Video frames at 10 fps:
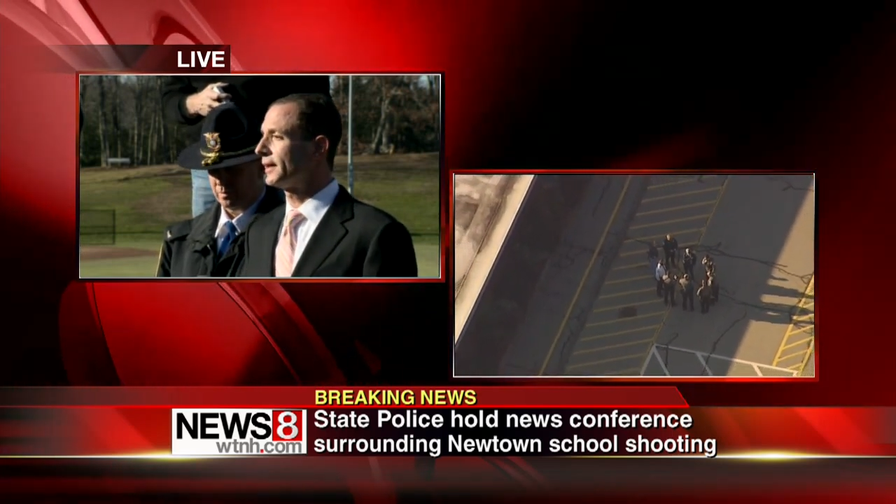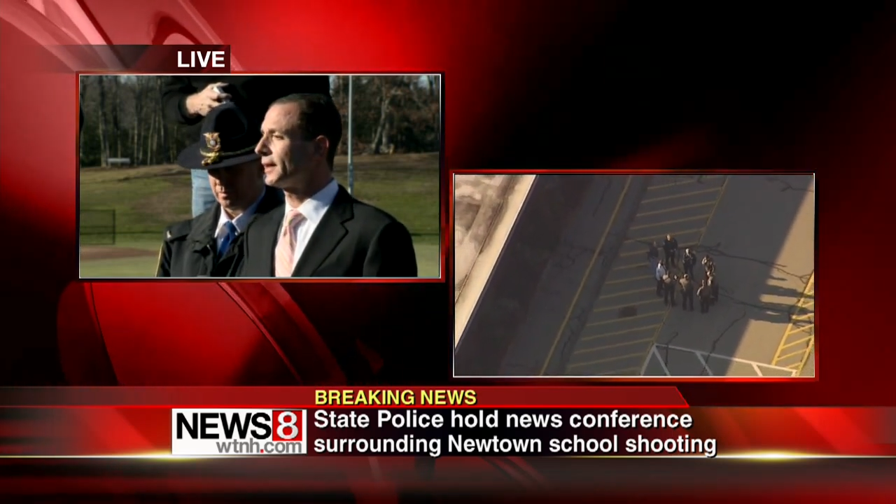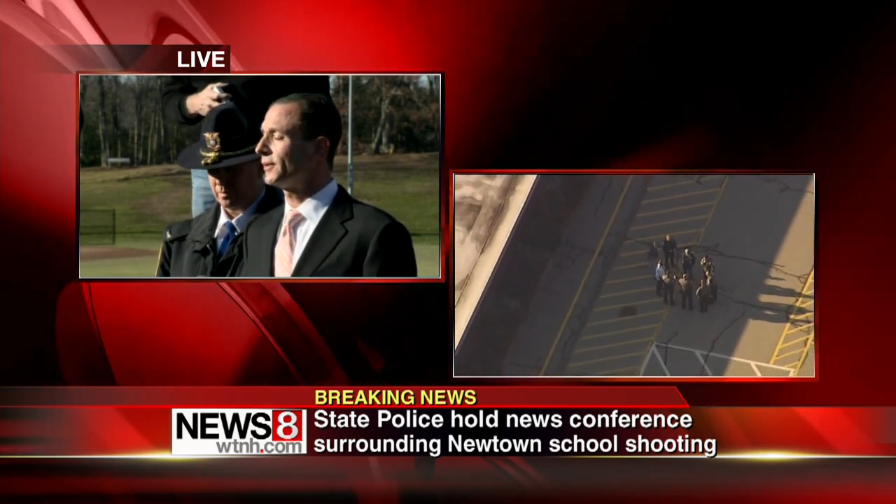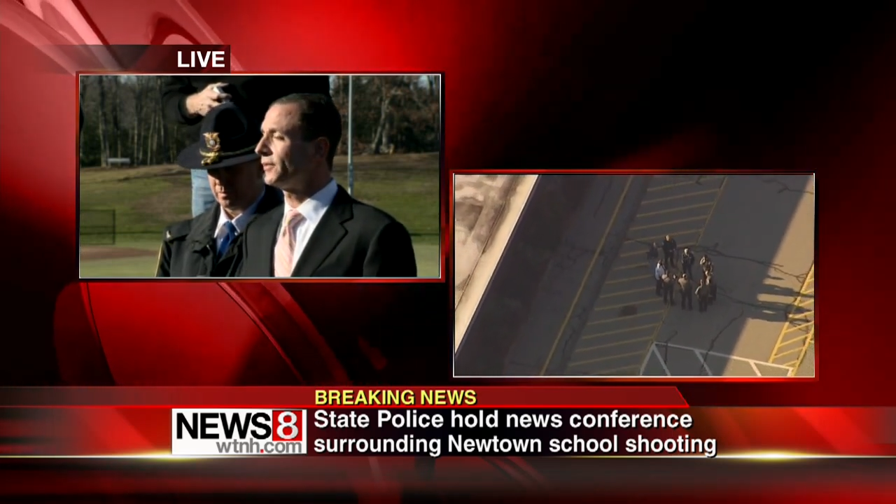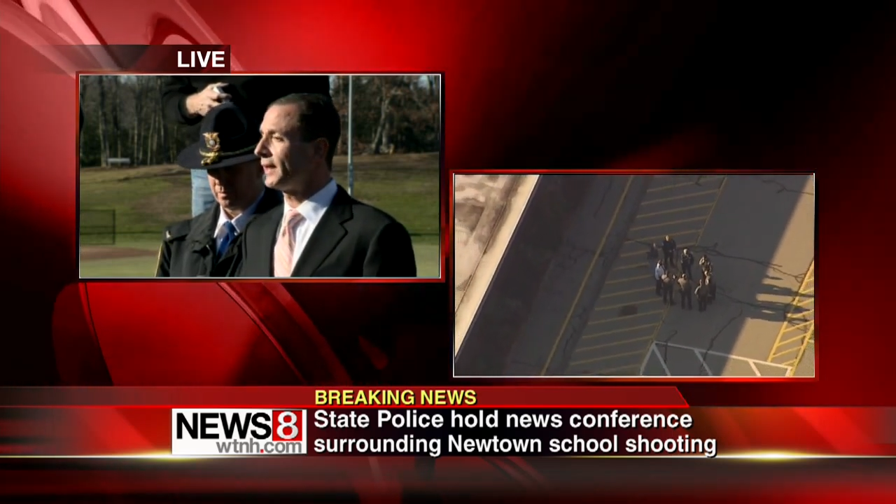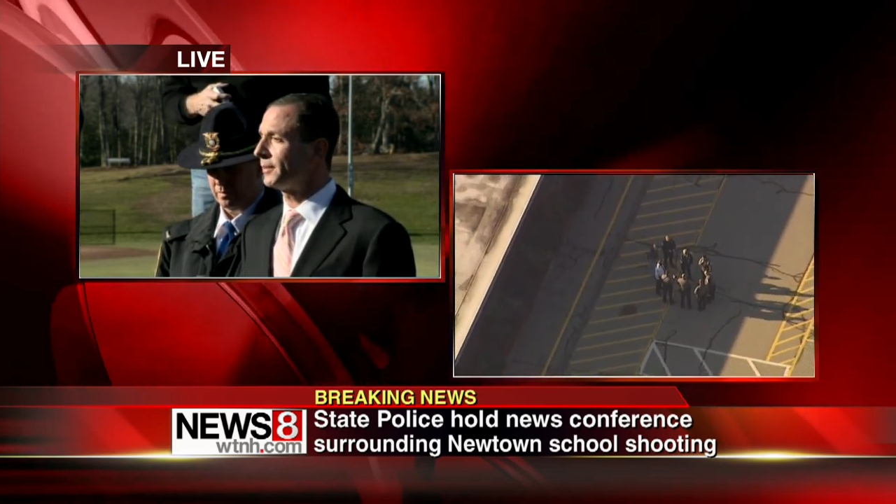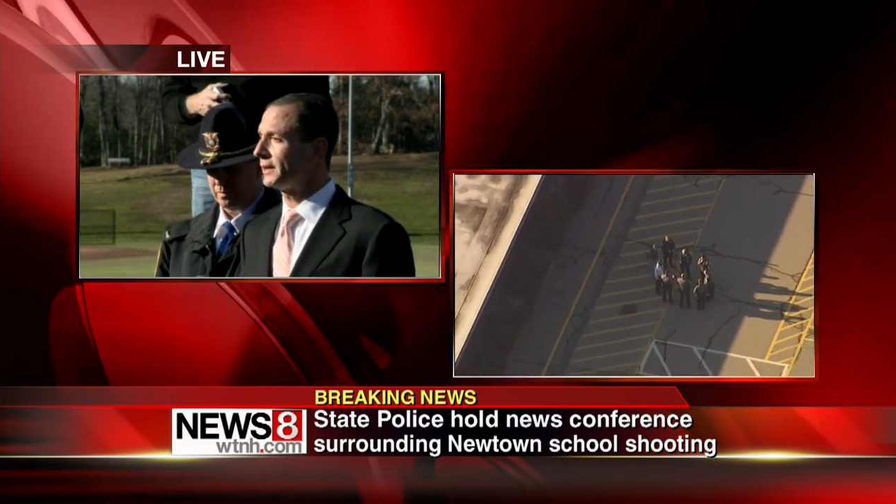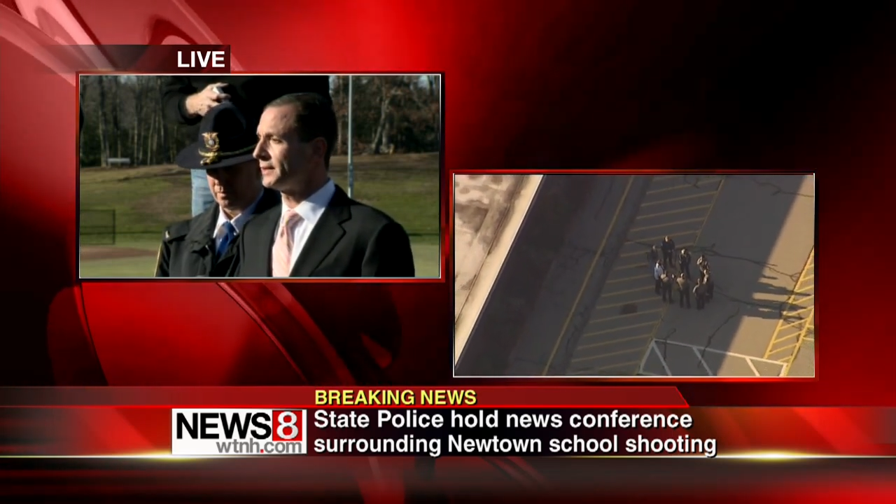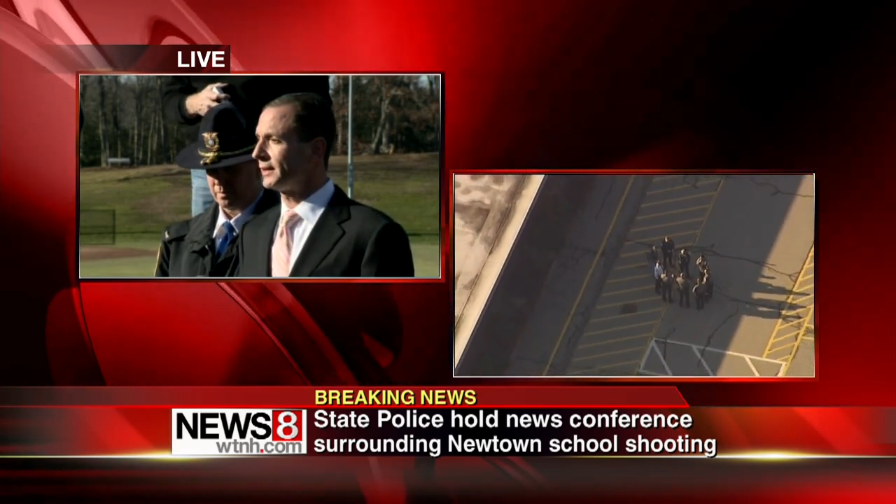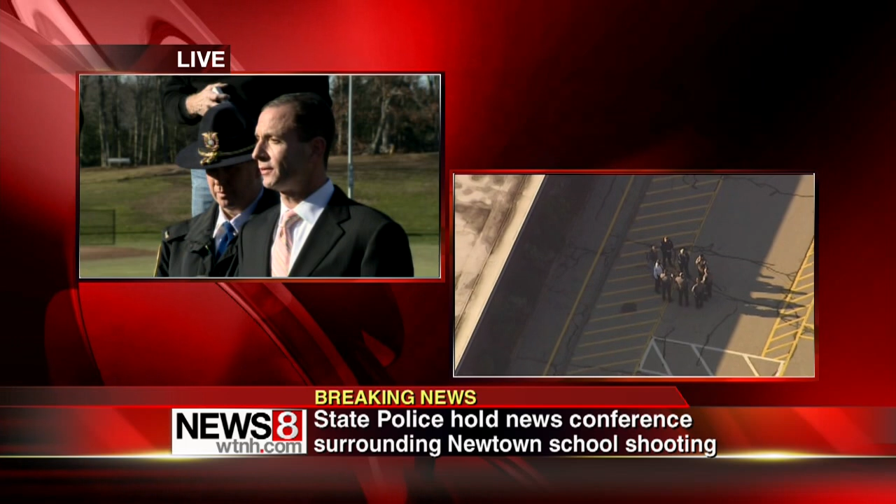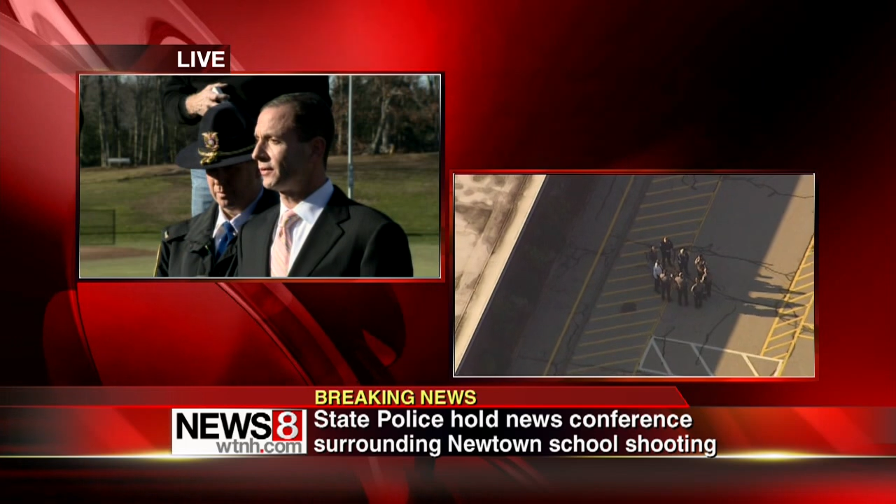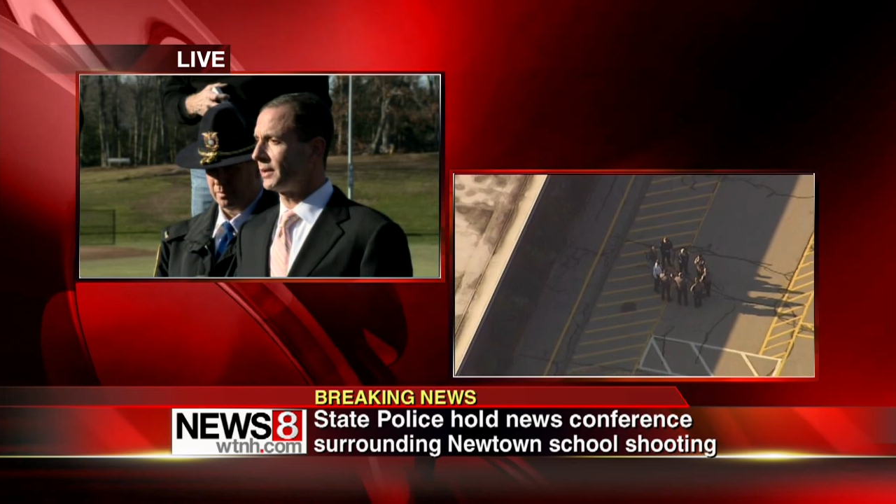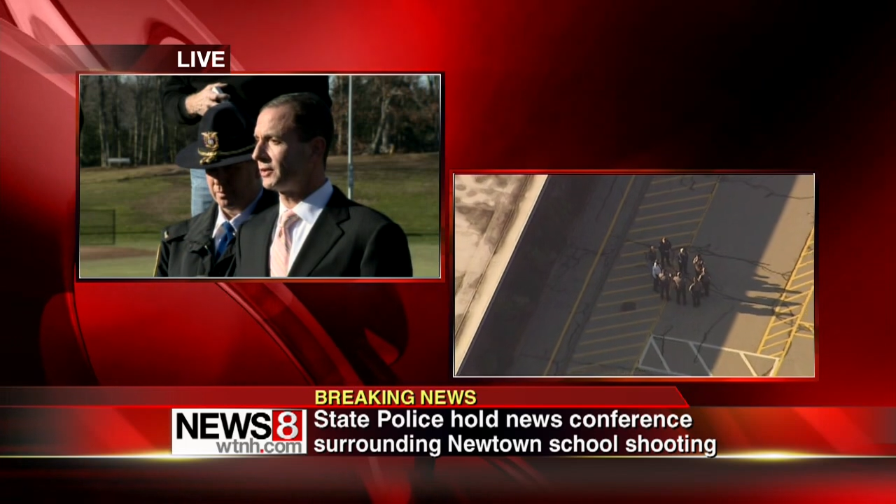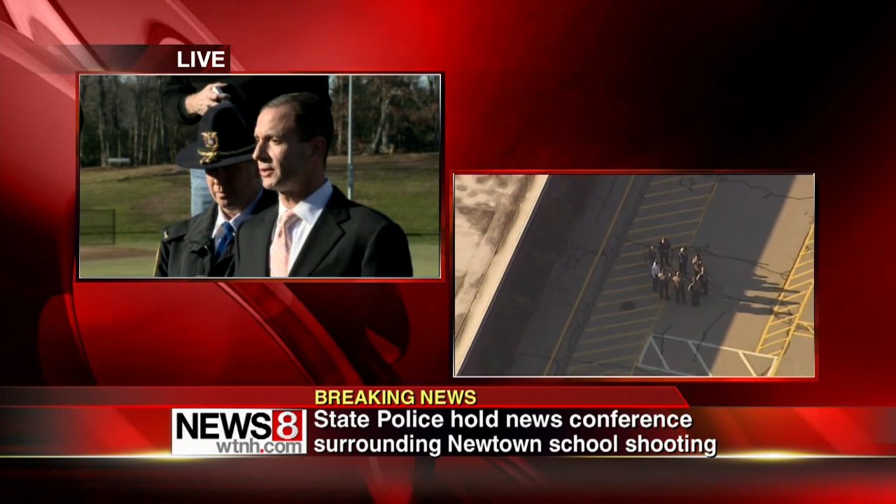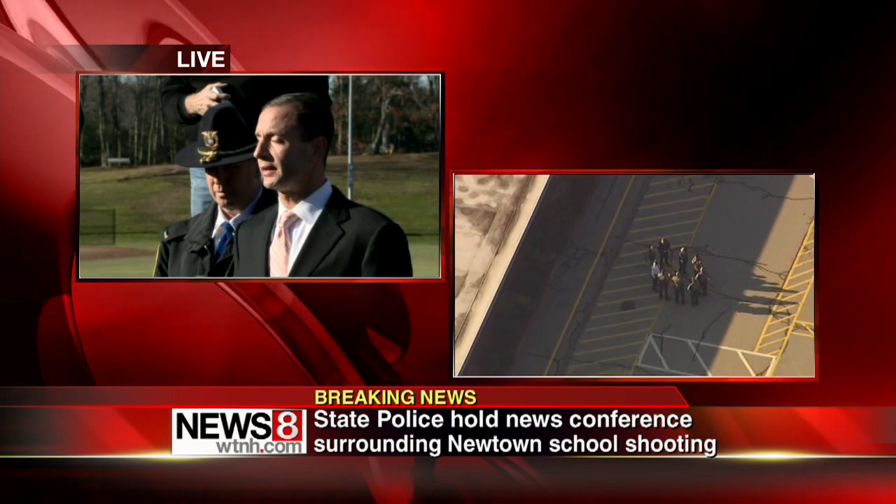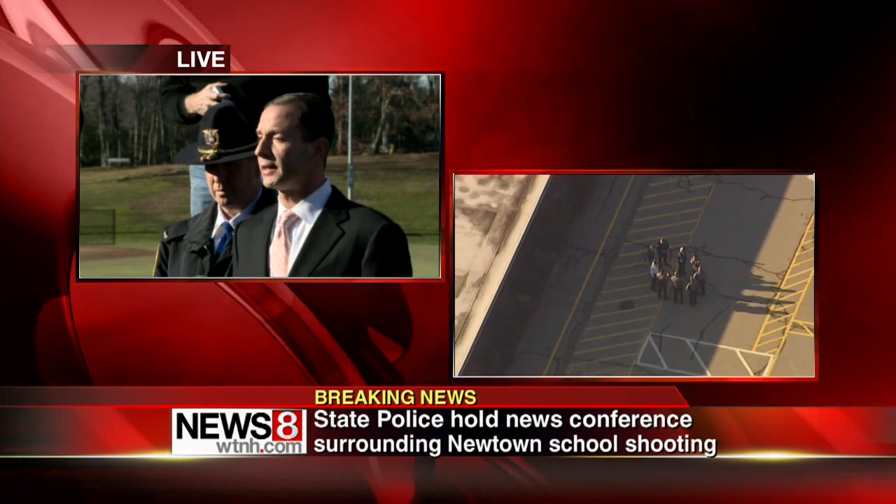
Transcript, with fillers: get the families the information.